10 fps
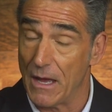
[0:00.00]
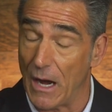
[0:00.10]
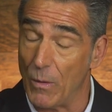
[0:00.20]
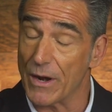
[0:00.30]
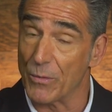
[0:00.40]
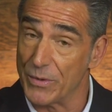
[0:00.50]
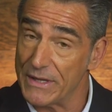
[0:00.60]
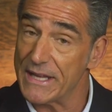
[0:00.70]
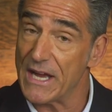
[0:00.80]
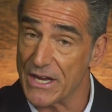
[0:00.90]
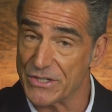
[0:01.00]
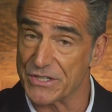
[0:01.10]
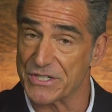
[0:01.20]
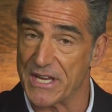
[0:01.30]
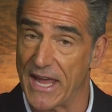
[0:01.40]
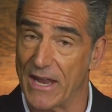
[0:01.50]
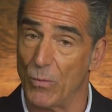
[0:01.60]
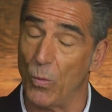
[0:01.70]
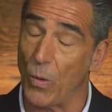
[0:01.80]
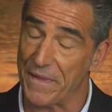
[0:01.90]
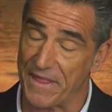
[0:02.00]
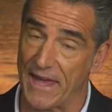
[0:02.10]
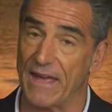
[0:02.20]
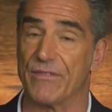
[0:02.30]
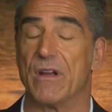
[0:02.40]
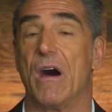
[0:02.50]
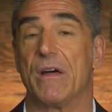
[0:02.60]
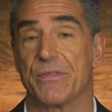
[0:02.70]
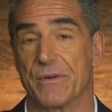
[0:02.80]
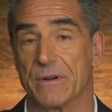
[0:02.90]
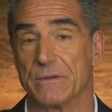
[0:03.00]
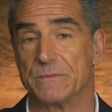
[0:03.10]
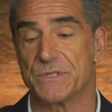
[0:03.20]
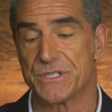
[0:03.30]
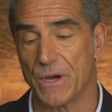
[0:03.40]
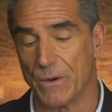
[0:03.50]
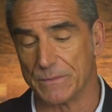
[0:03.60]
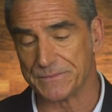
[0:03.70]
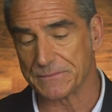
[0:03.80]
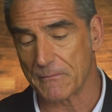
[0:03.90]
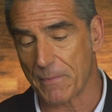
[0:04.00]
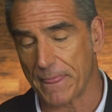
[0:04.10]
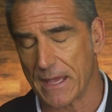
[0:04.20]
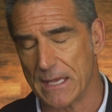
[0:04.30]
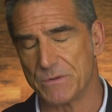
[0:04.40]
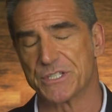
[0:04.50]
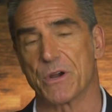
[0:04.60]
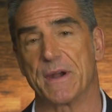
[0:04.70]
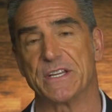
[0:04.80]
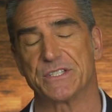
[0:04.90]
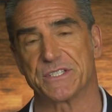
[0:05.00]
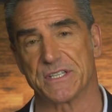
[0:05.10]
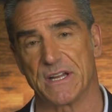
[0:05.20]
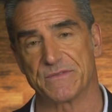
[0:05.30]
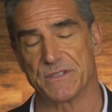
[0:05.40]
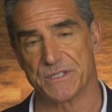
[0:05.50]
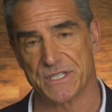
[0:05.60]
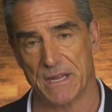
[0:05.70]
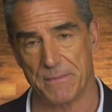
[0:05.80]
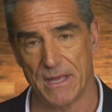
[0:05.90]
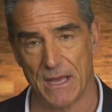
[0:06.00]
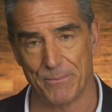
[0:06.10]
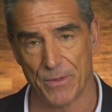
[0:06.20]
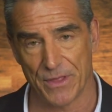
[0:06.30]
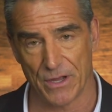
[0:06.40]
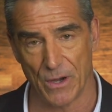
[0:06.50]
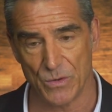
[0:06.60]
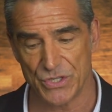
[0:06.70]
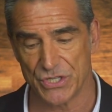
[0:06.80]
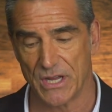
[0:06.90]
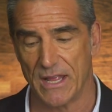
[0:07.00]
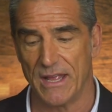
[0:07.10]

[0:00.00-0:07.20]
I want to really understand what they have gone through. So he was gracious enough to set me up with a coach.